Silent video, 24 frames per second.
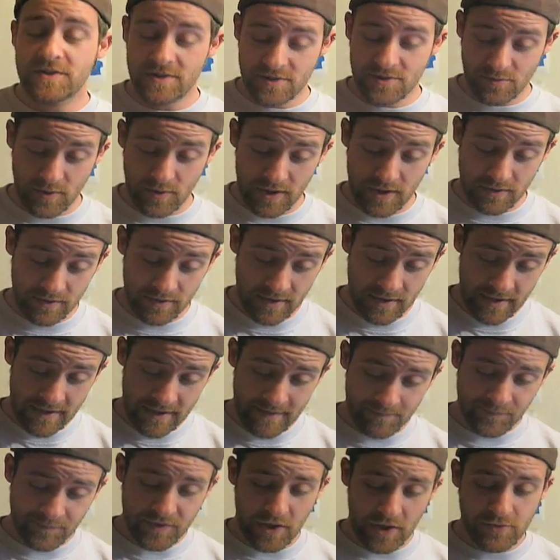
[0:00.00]
as well.
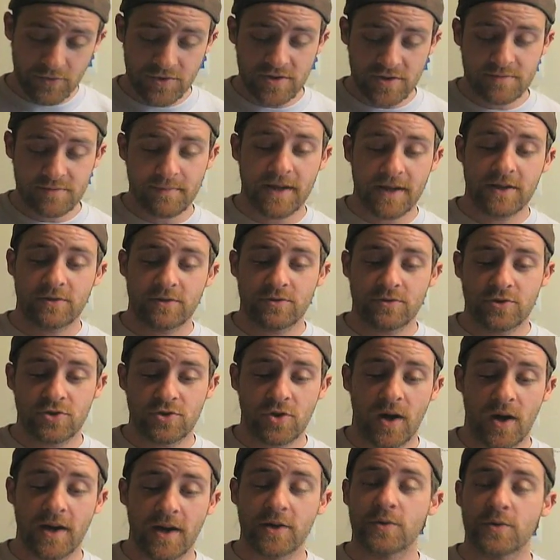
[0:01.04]
Don't just make
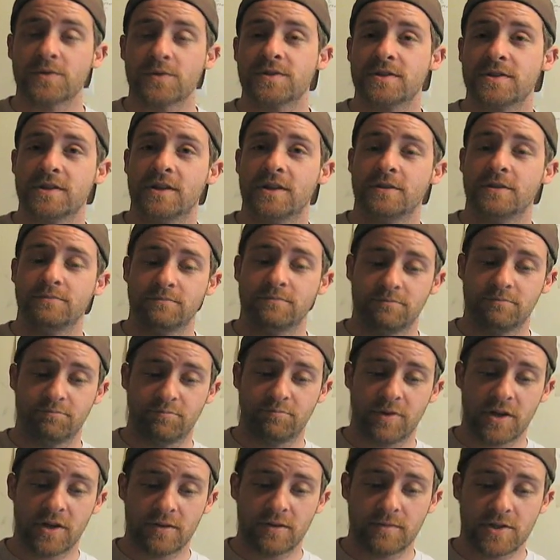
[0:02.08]
triangles and, you know,
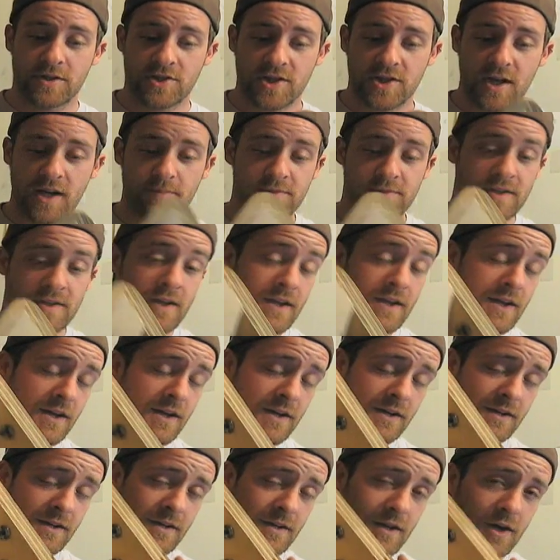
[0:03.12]
pyramid shapes.
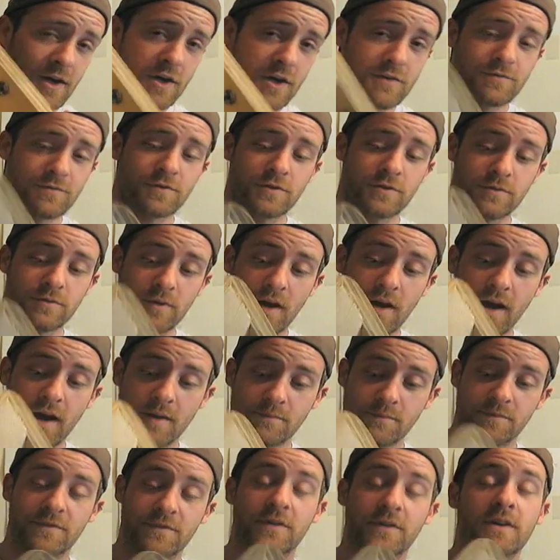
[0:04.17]
Overall,
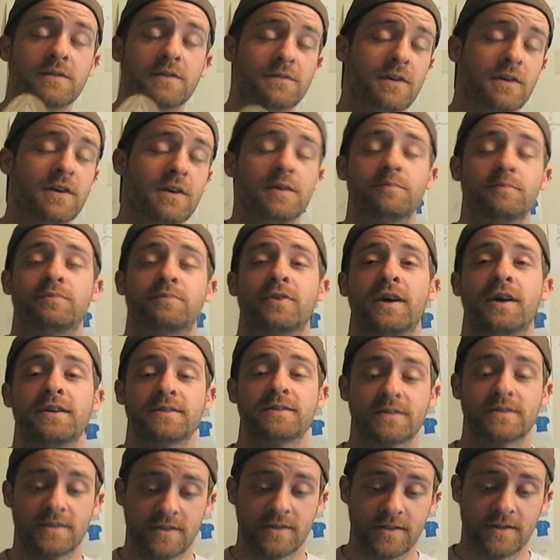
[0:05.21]
I'm very, very
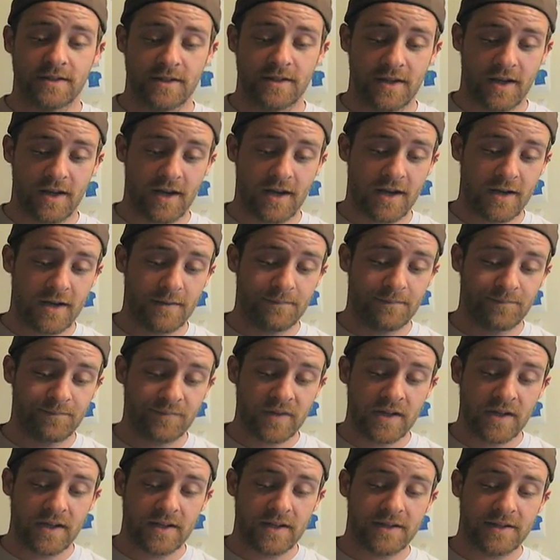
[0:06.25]
impressed.
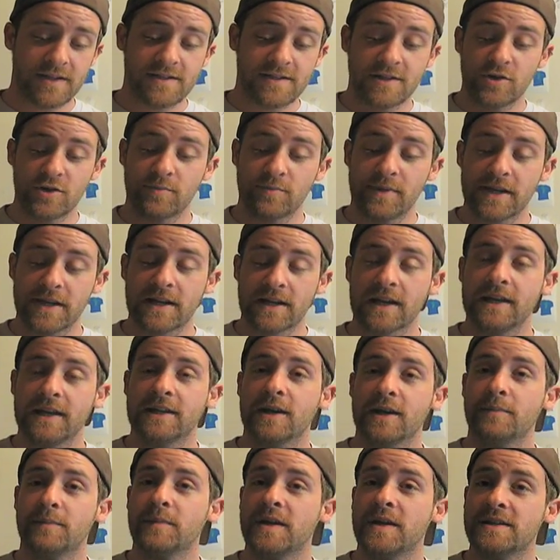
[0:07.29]
Needs a little bit of
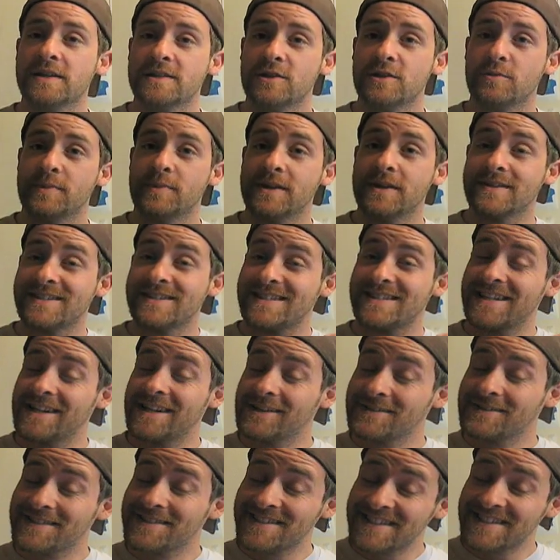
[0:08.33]
clean up, needs a little bit of
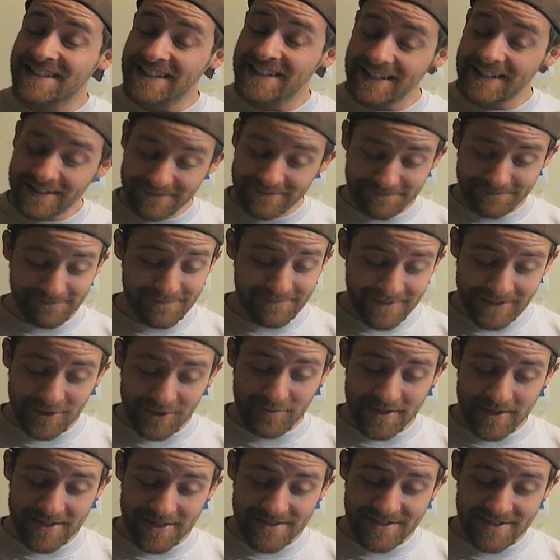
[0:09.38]
TLC,
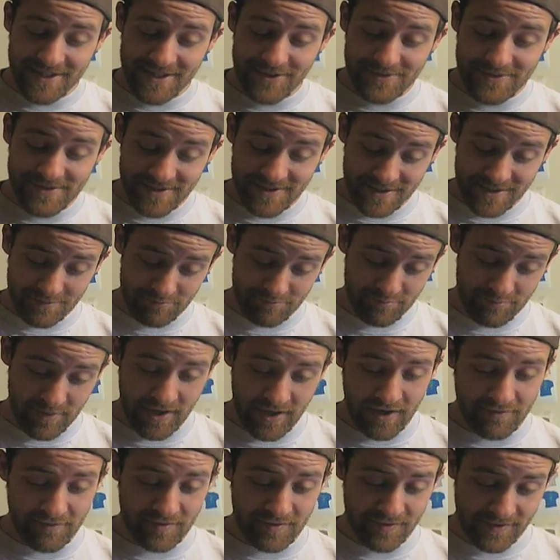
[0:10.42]
but
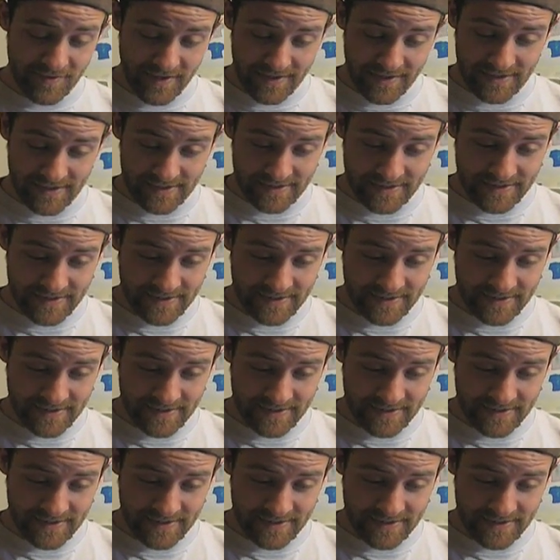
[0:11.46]
other than that,